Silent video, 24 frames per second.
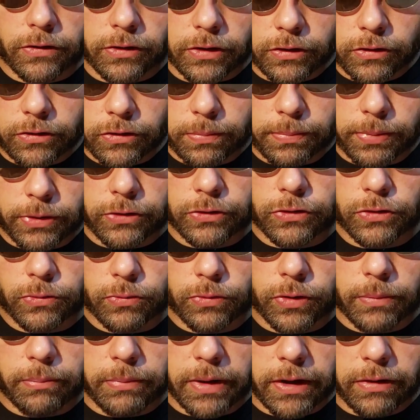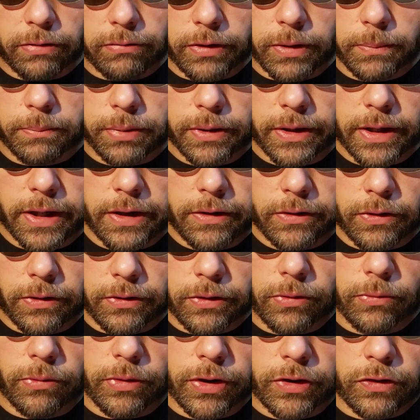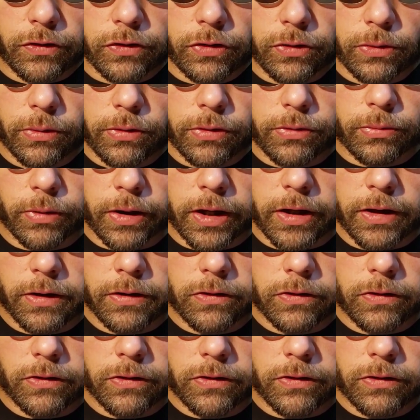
So you just put your one by three plate on the one, two, three